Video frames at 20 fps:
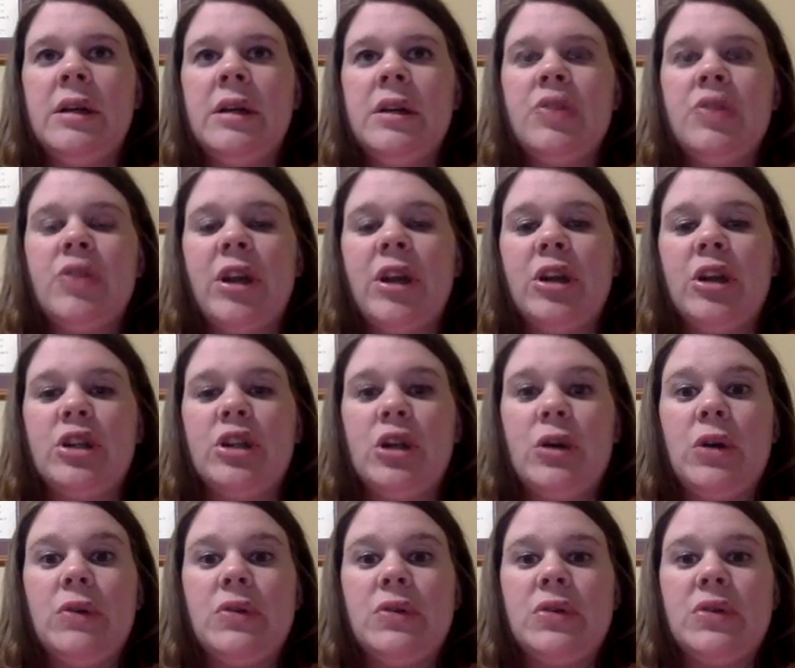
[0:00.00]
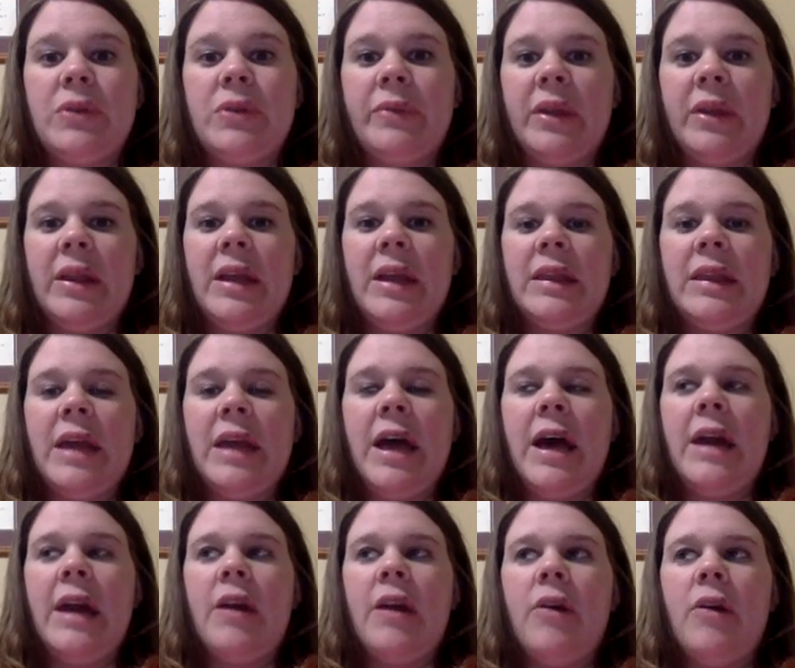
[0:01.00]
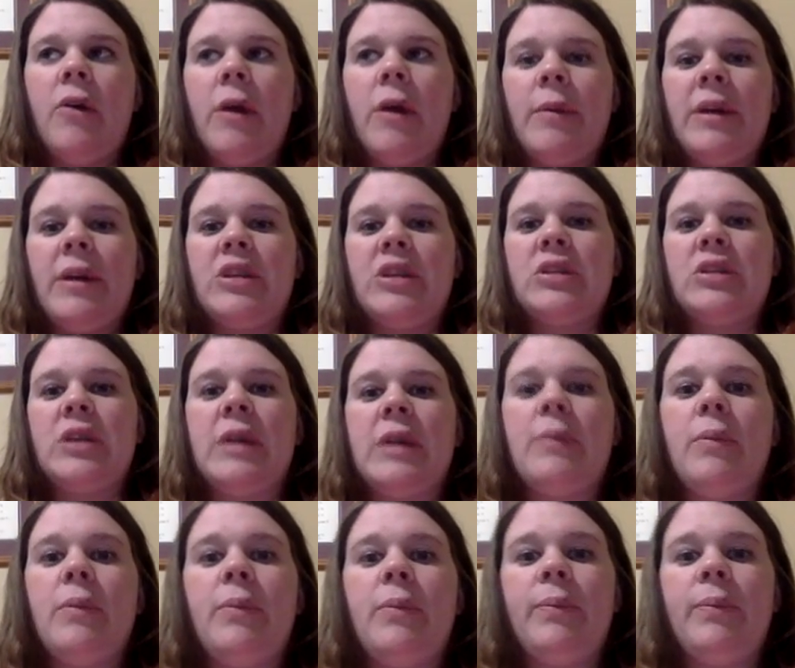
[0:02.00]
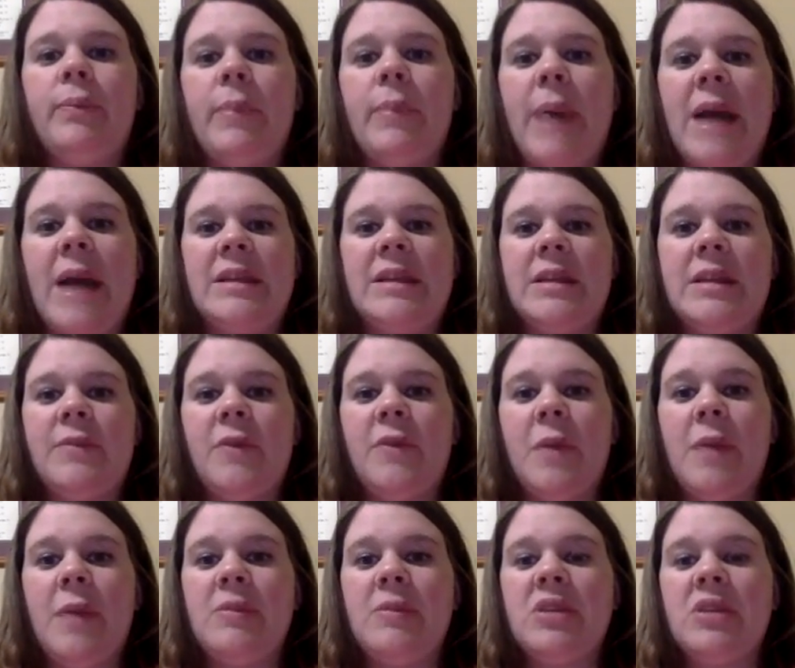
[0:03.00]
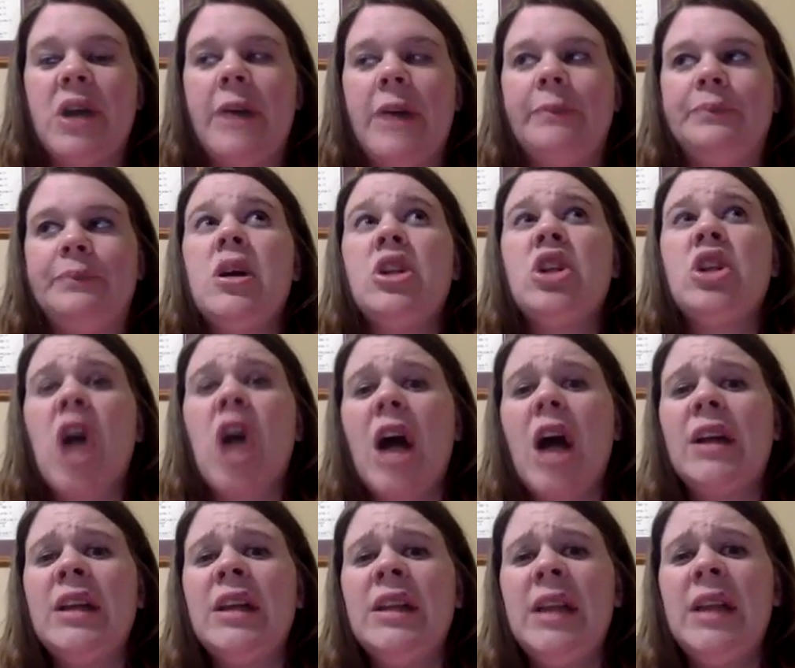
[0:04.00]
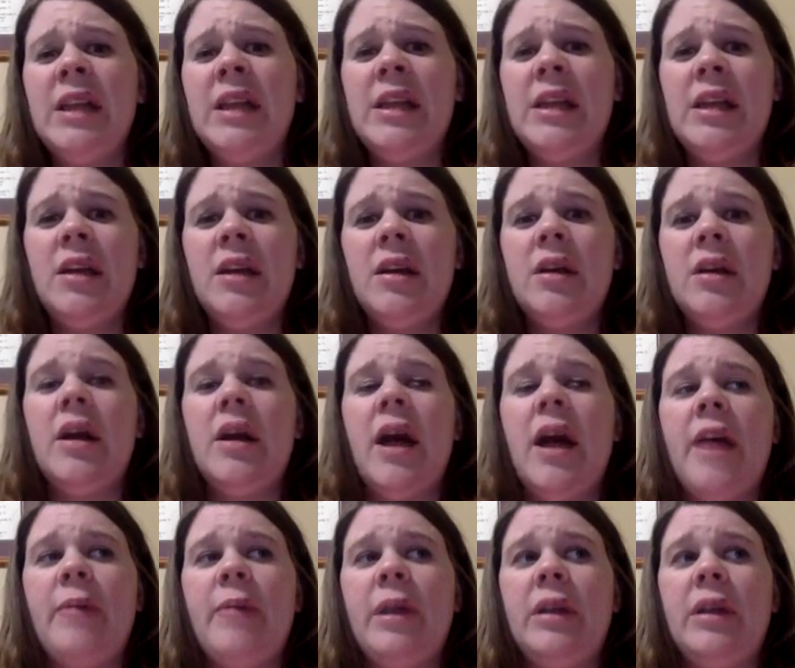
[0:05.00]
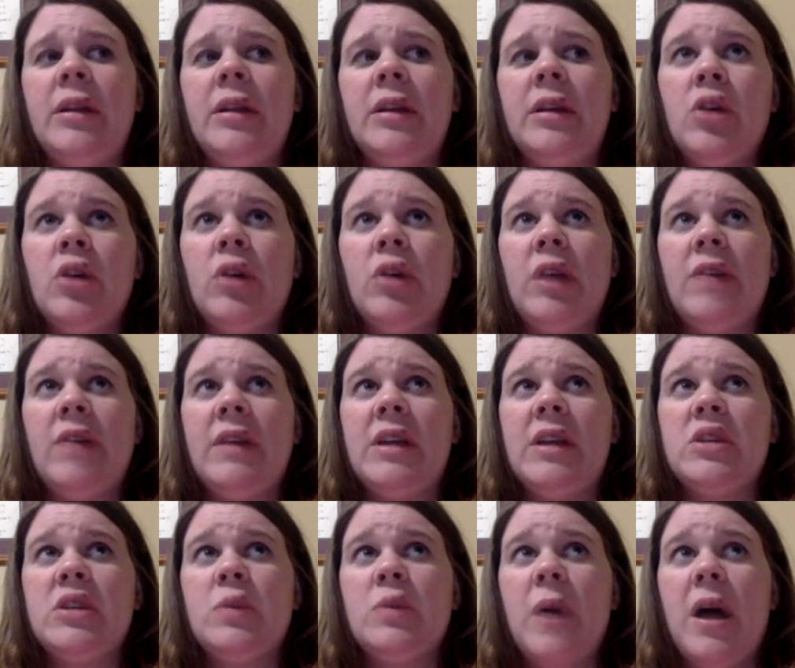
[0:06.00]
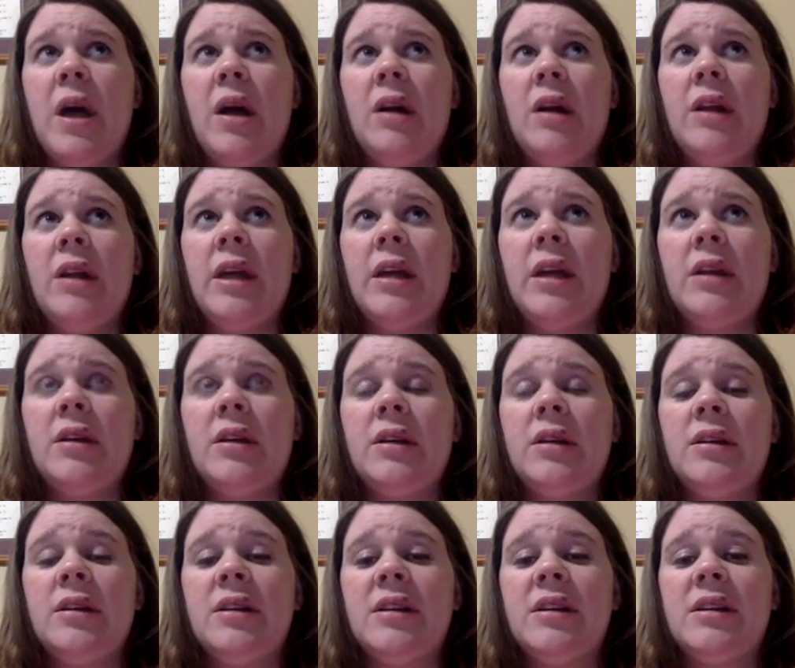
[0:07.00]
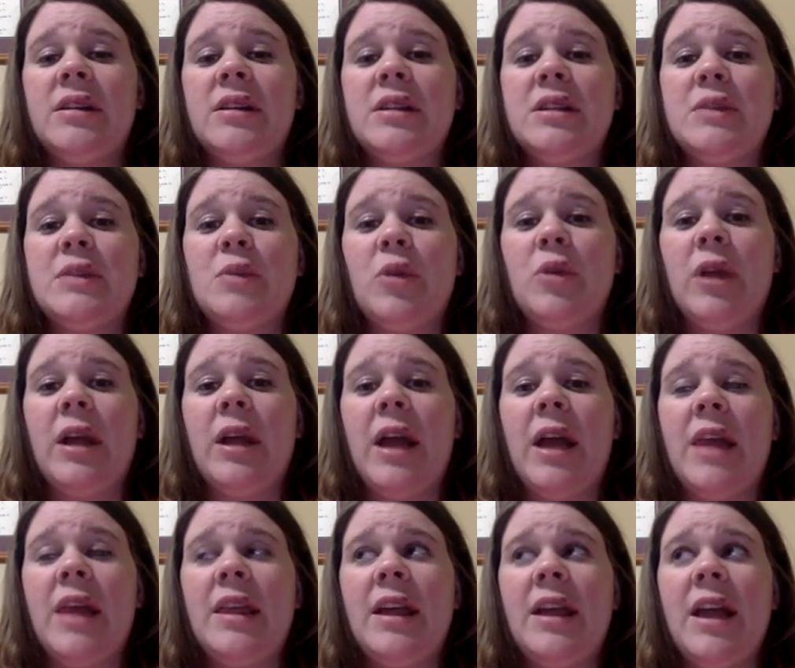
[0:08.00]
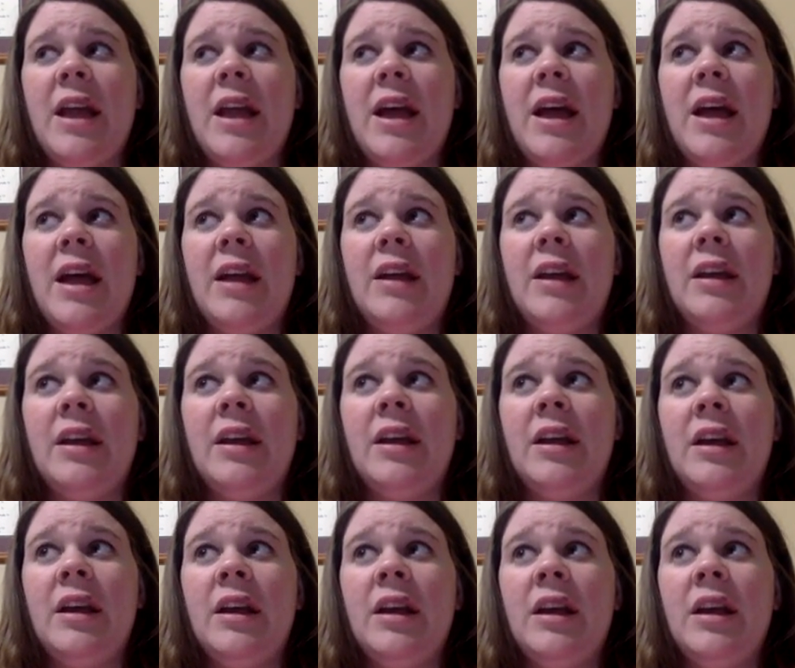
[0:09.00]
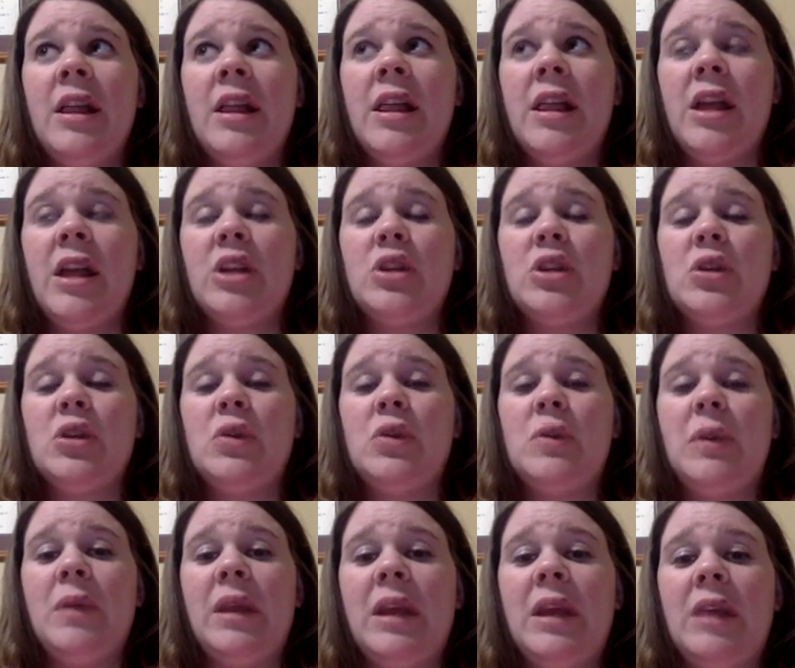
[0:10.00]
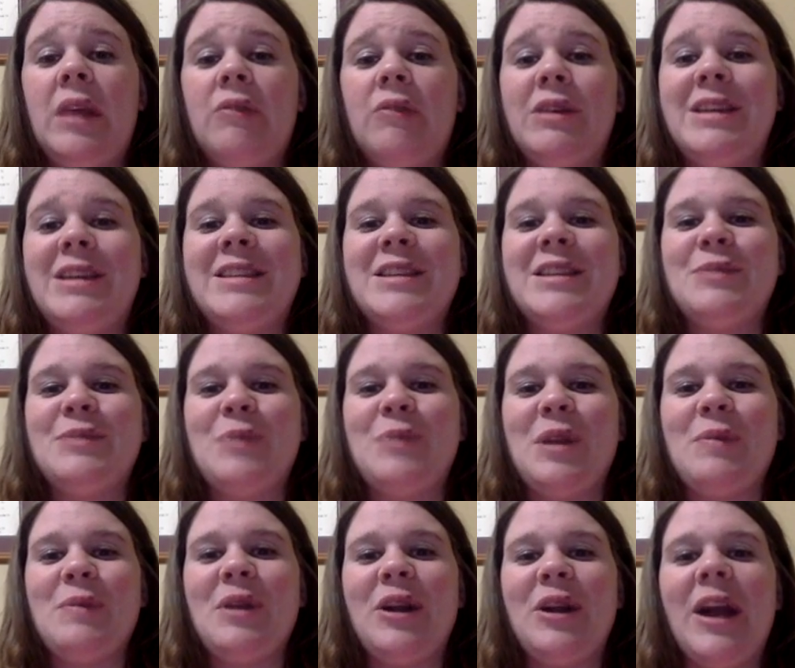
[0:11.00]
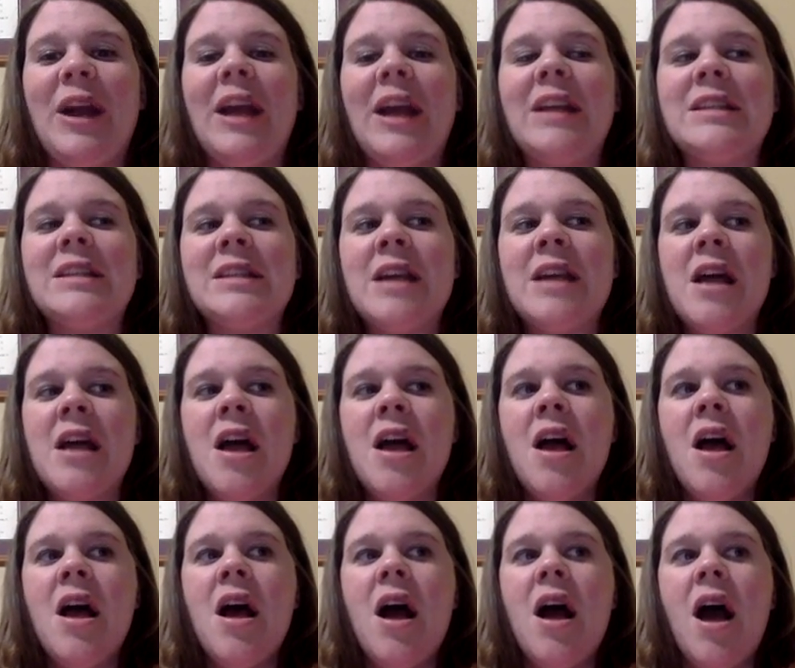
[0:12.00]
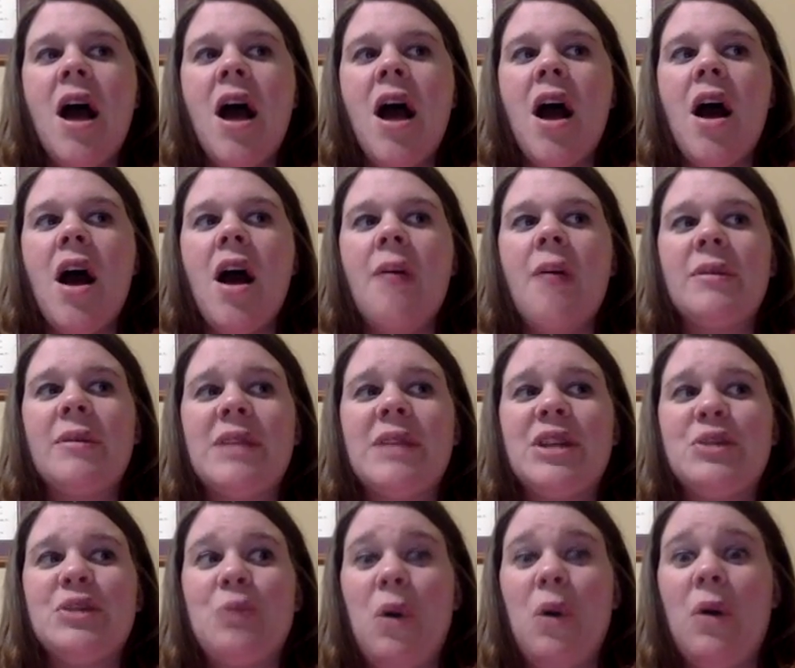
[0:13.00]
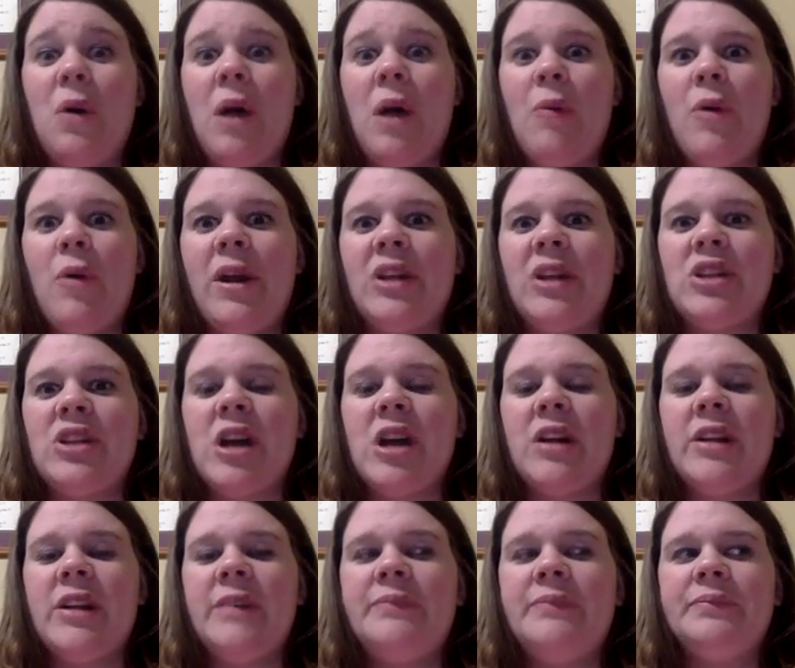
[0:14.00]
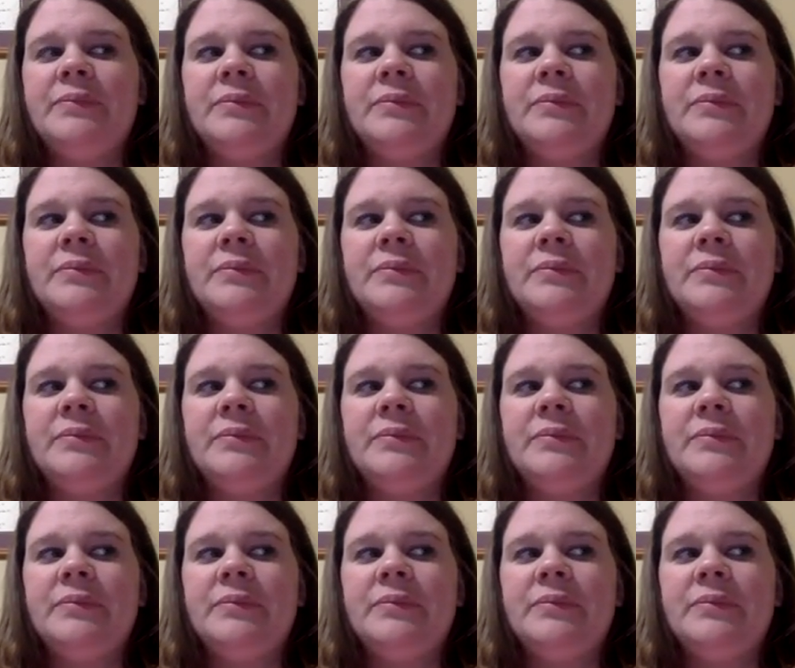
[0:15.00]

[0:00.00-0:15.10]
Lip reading: Trader Joe's or something like that. Or I might just buy some from Amazon. Chocolate lately, I've been craving as well. Like this morning, I think I had like 2 mini Reese's peanut butter eggs. Because I just woke up wanting chocolate.